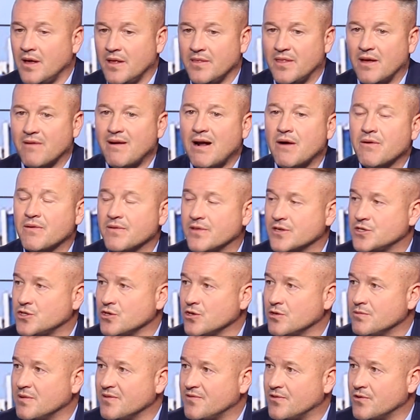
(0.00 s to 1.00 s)
They're out of the
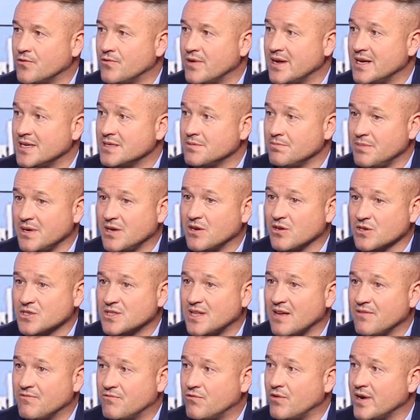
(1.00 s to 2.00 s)
tournament for a reason, because
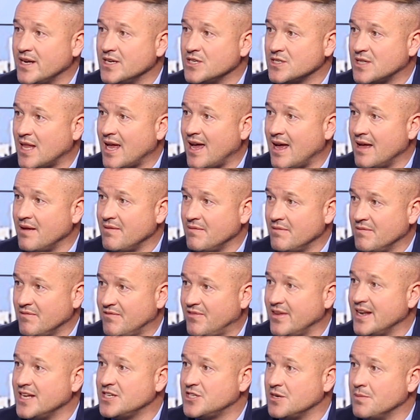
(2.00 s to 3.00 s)
they've reached their
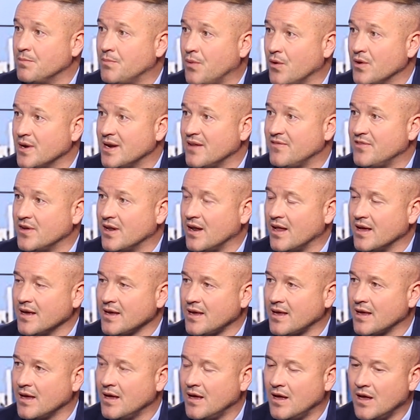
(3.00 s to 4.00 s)
finishing point, if you
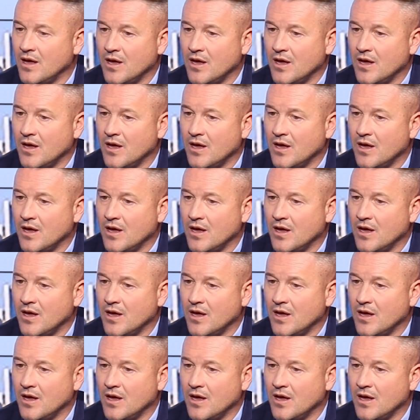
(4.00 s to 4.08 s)
like.